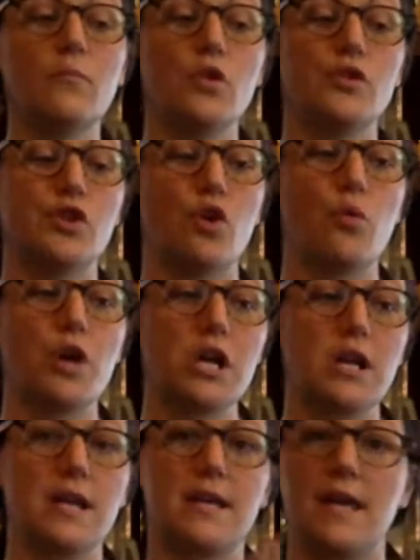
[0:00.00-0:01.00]
So we're going
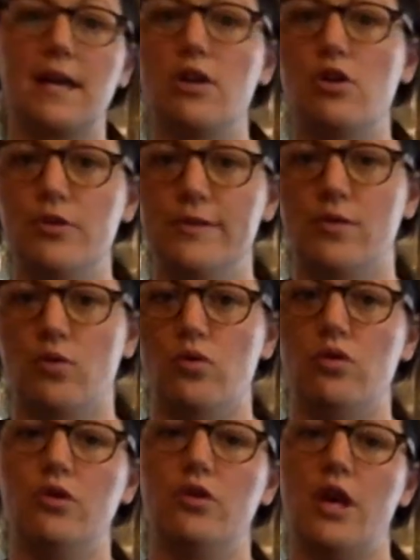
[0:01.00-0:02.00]
to kick it old
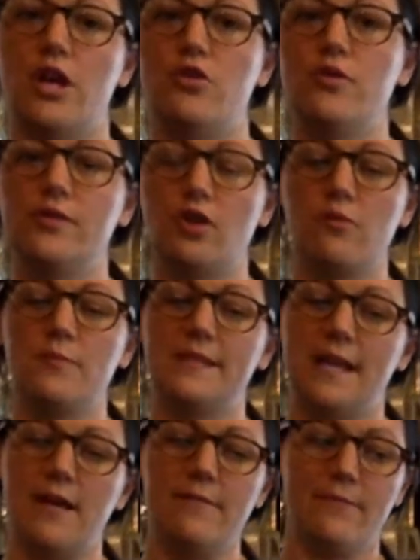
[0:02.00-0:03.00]
school and use
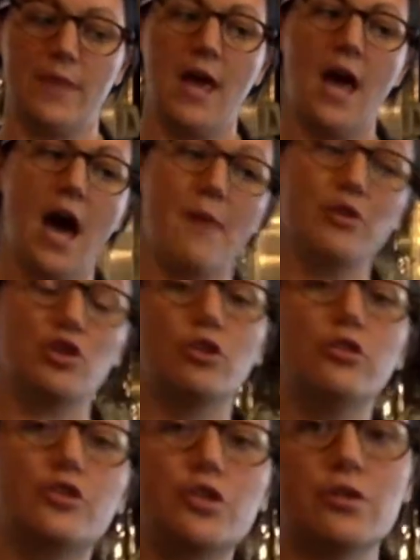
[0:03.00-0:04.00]
herbescent. I'm going to show
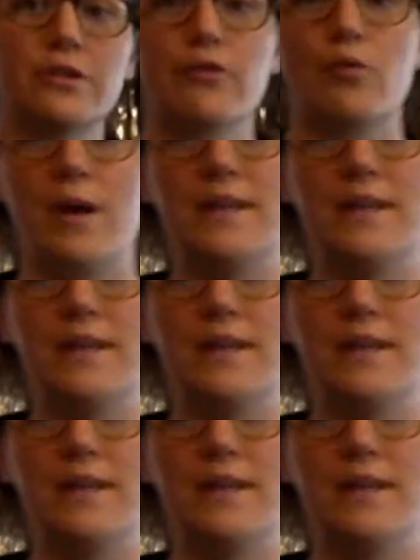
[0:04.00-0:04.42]
you two different ways